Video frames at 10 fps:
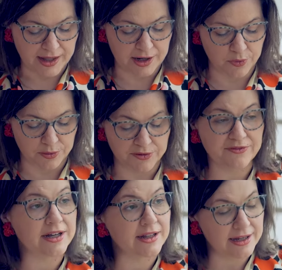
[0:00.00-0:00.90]
And we're
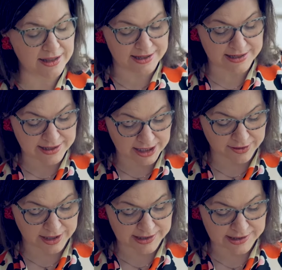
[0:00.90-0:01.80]
revealing the
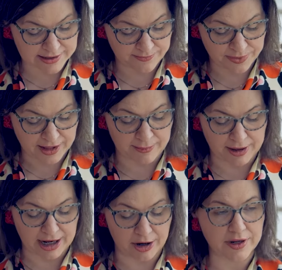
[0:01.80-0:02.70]
secrets
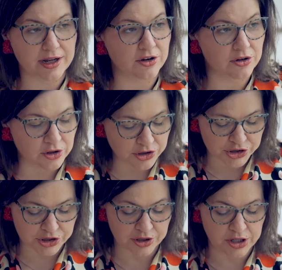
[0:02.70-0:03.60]
about how we can
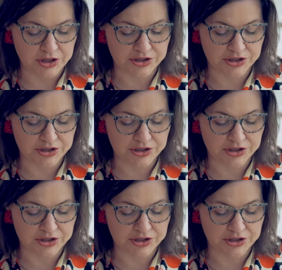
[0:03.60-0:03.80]
nurture,